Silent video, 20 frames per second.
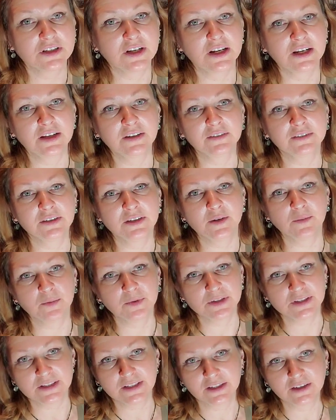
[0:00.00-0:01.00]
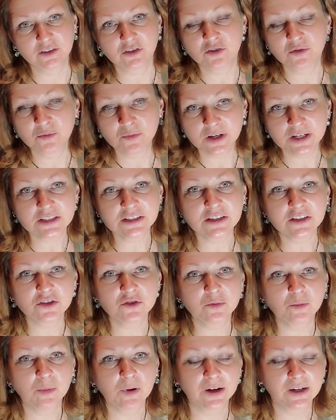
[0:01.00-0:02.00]
deliver the particular message
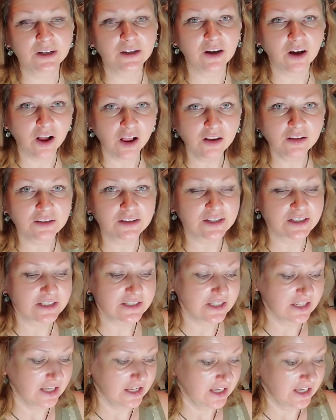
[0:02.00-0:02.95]
by colors,